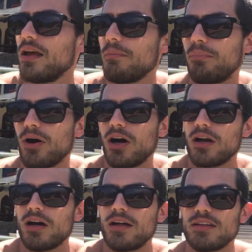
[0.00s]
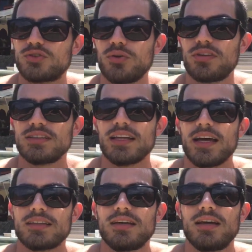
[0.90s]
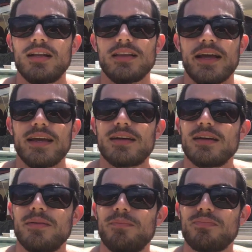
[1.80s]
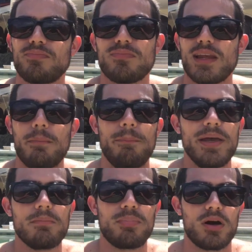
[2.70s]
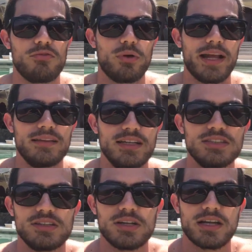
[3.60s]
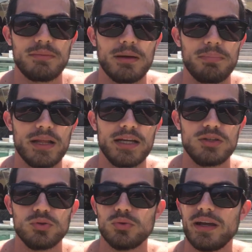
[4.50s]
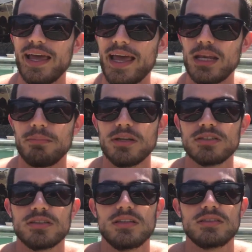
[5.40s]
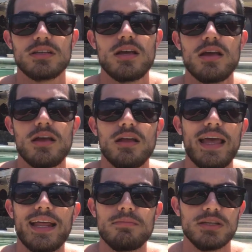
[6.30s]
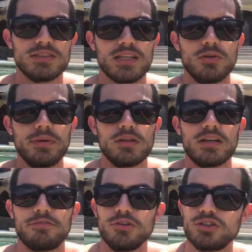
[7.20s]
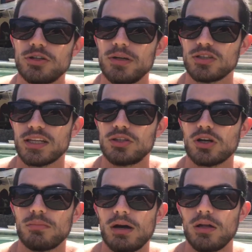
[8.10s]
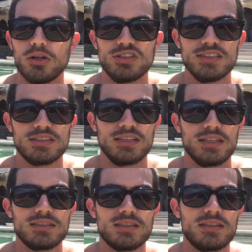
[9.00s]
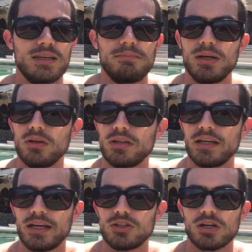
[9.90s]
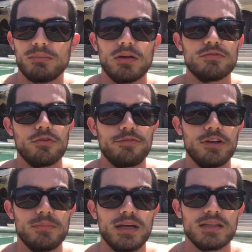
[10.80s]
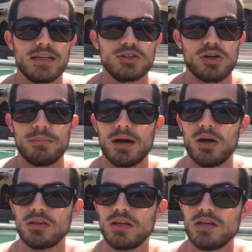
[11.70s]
But the truth is that, like, a big part of what I teach there can be applied to any business that you build in the future, because I talk about logistics, team building, I talk about fulfillment, I talk about,